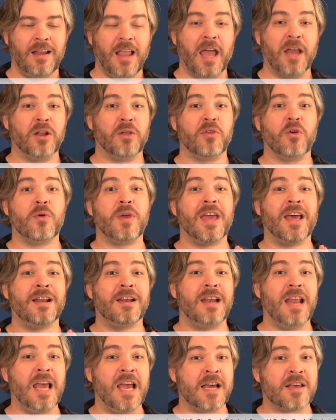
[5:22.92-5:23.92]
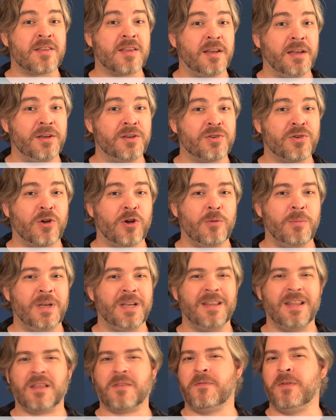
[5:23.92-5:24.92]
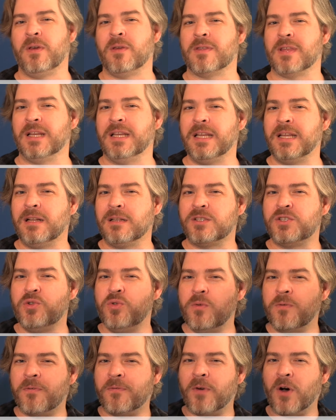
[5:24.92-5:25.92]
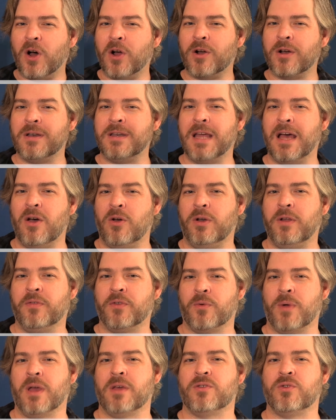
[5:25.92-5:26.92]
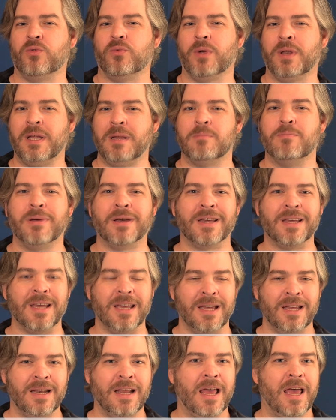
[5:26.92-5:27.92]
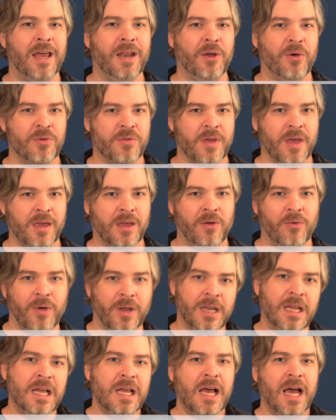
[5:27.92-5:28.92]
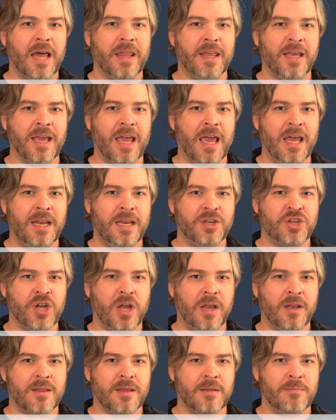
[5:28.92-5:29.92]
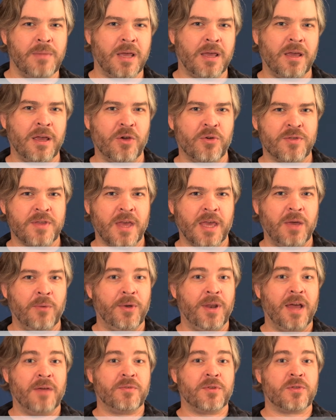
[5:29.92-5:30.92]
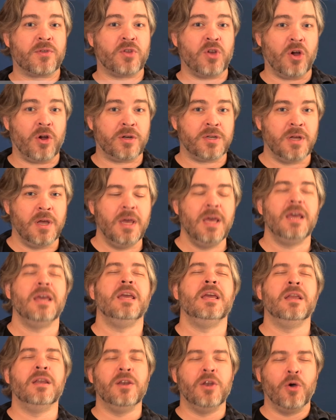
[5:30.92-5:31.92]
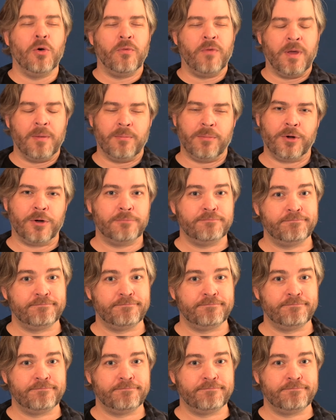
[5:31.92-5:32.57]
And although he had an excellent tournament, this feels a little too far down in the ranks to really begin an Ozeki run. I think any chance at making Ozeki would have to start in November.